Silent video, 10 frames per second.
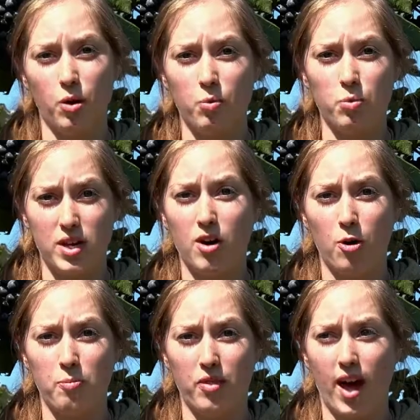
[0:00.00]
what we
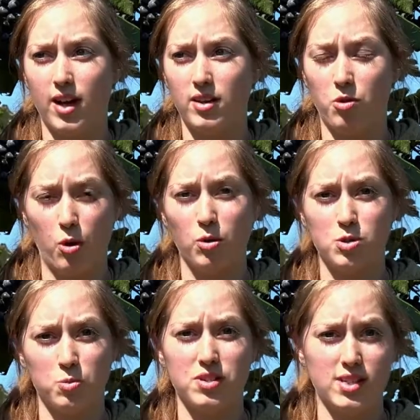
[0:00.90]
hope that
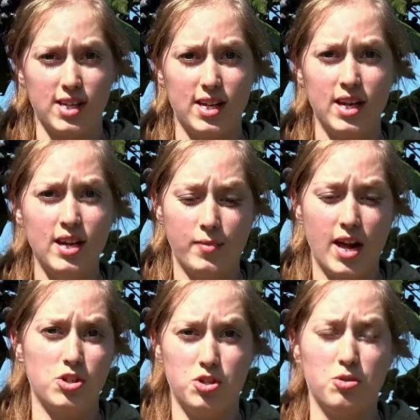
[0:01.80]
growers will see
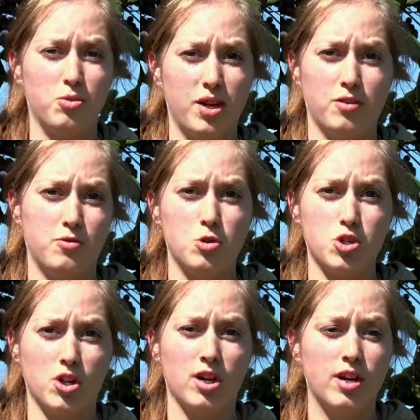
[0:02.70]
and do in the
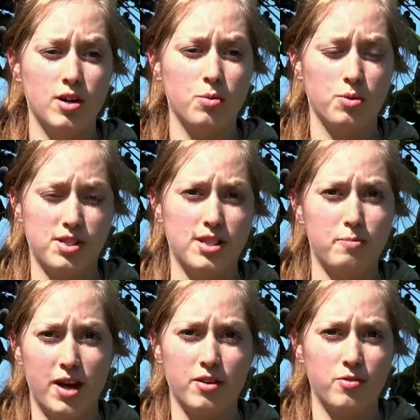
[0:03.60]
future. We'll see the
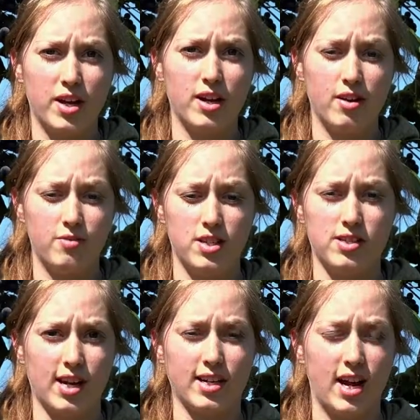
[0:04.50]
benefit of
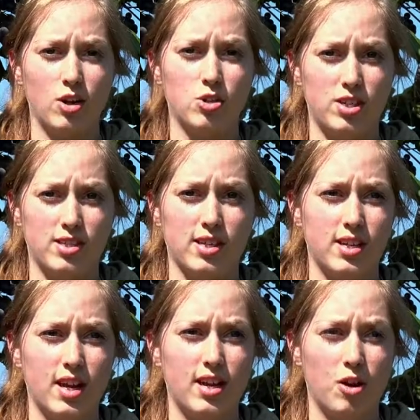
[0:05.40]
these technologies
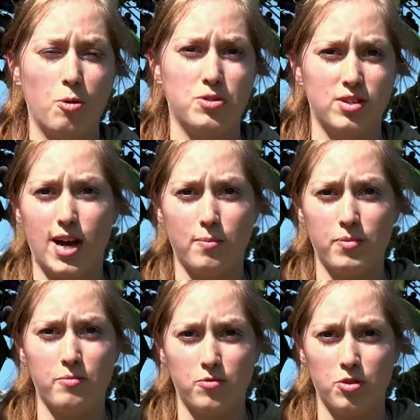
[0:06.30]
and hope to adopt
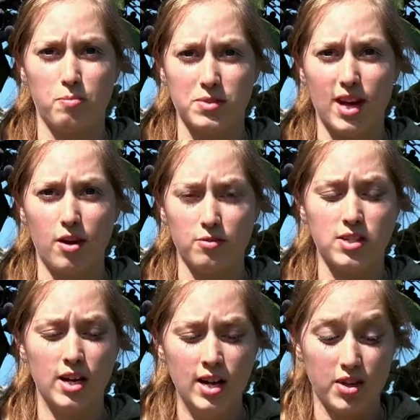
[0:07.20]
them for
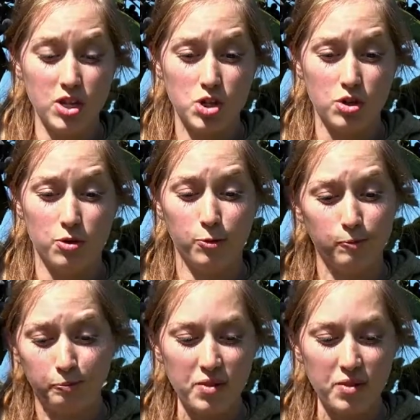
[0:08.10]
themselves. The issue